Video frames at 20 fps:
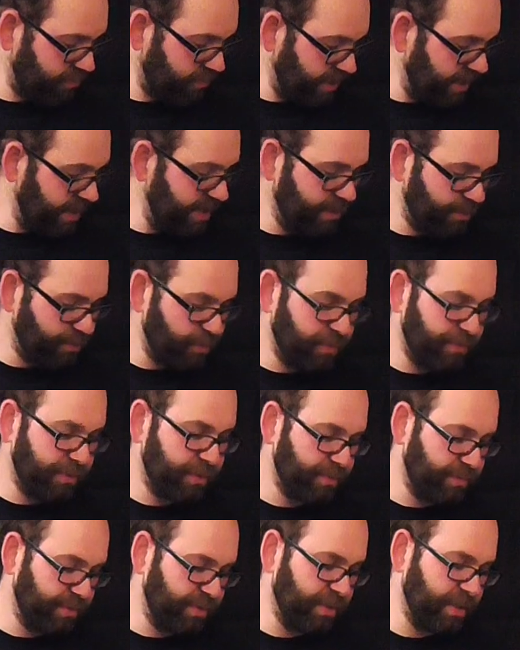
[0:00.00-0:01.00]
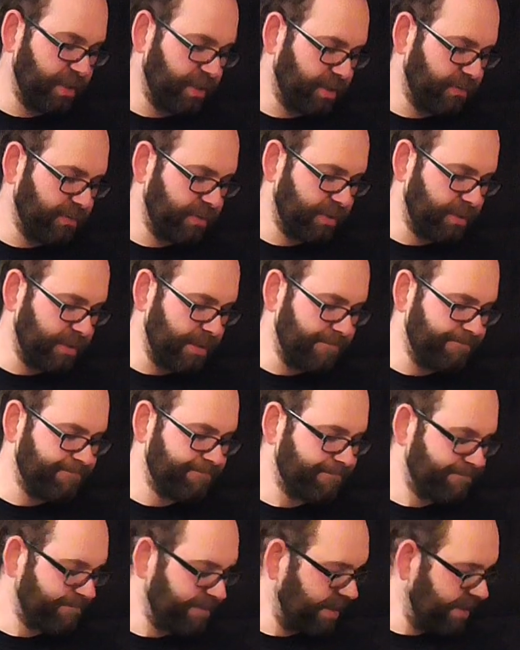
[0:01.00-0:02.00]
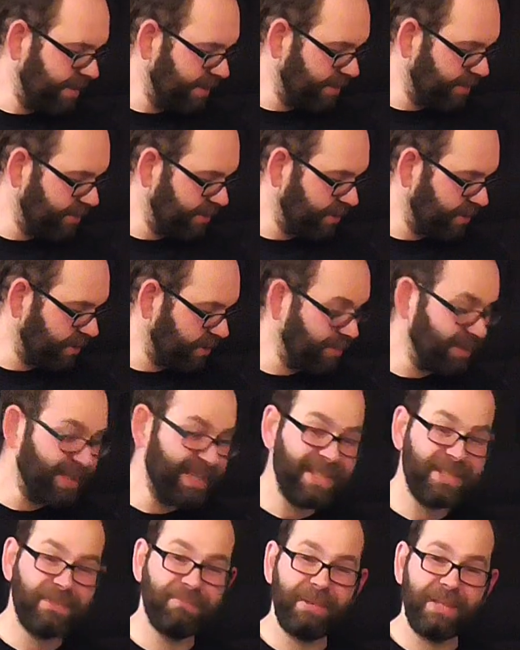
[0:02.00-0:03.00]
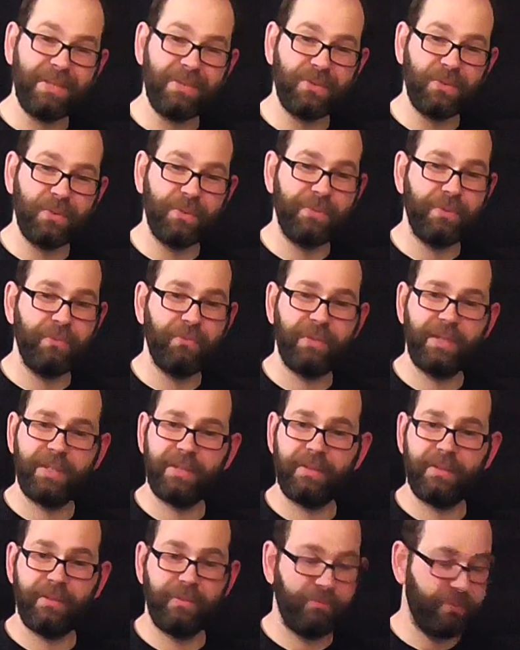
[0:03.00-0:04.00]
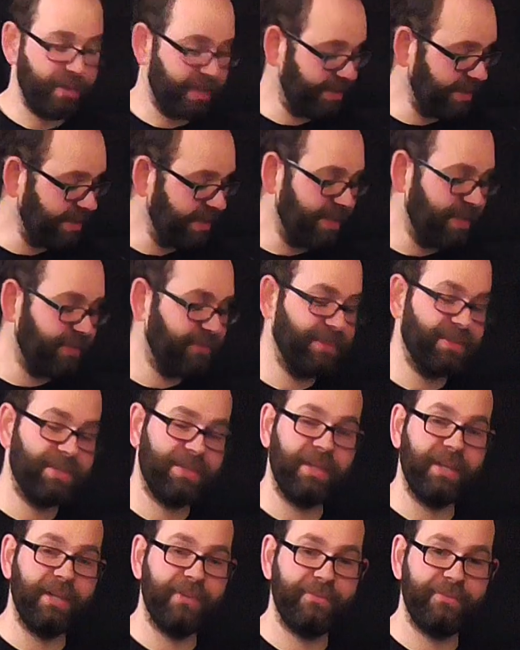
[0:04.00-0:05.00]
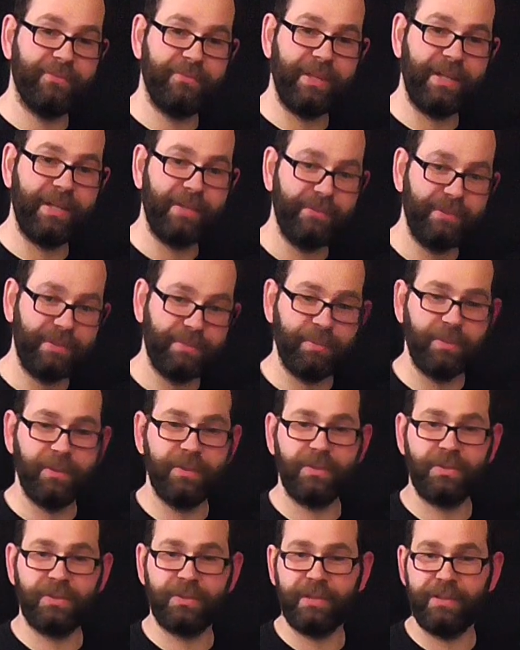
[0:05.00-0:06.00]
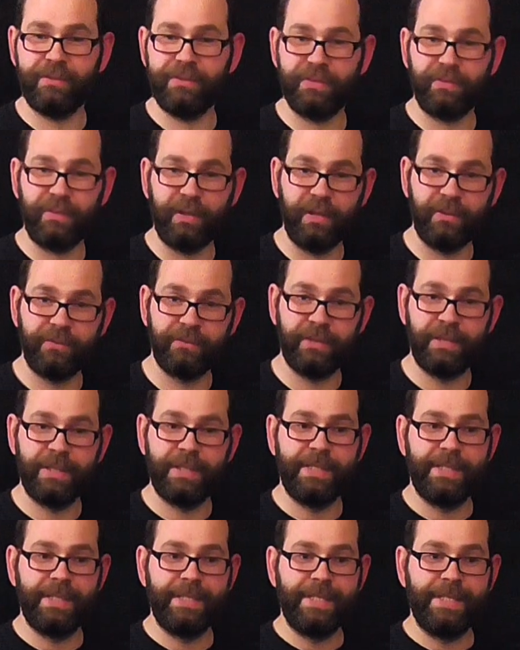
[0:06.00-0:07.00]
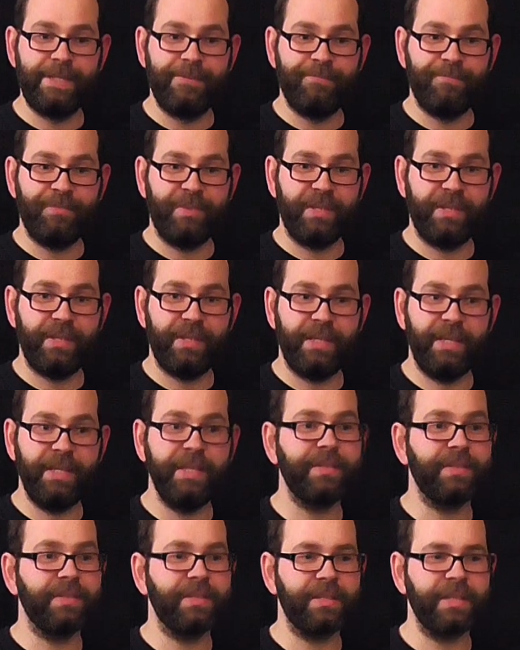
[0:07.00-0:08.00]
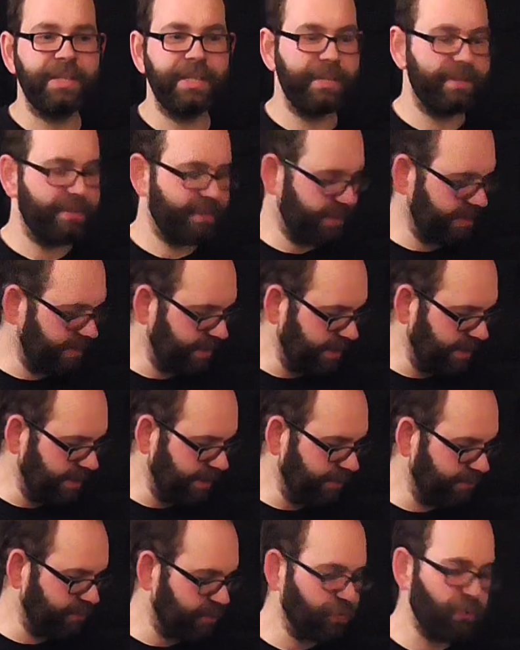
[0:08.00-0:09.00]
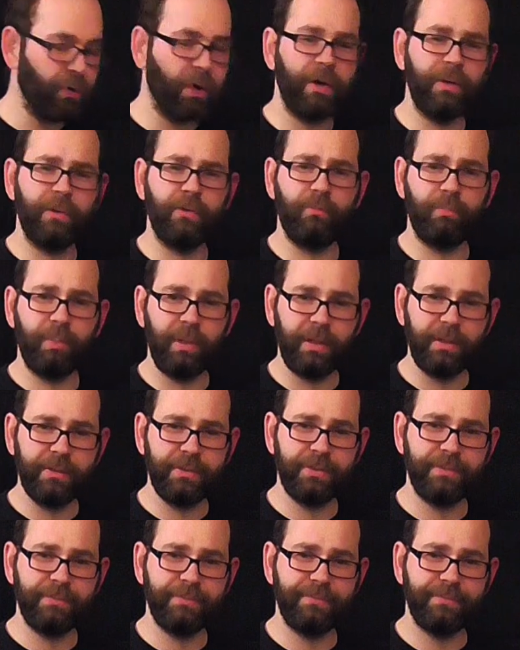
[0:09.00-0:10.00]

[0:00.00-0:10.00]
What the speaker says: he is pretty much a berserker, isn't he? He is a berserker. But he is mental. If you read any of his stuff, any of his books, any of his fluff, he is insane. Trial of Blood.